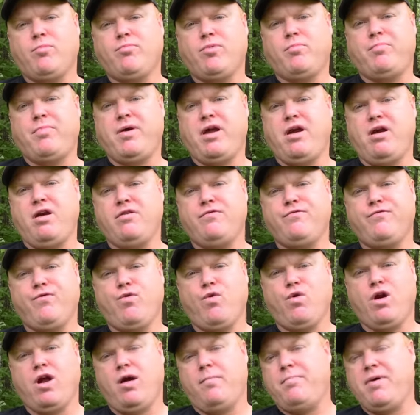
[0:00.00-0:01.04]
prepared
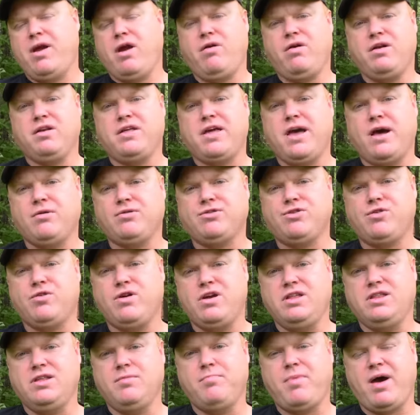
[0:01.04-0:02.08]
for a bear encounter
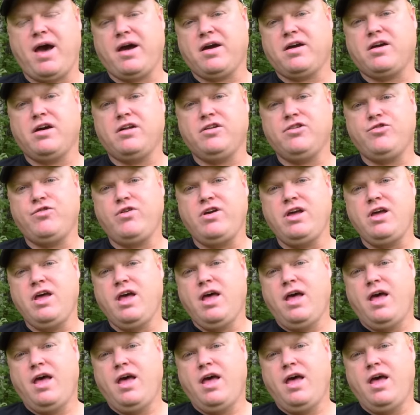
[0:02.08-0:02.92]
in the backcountry.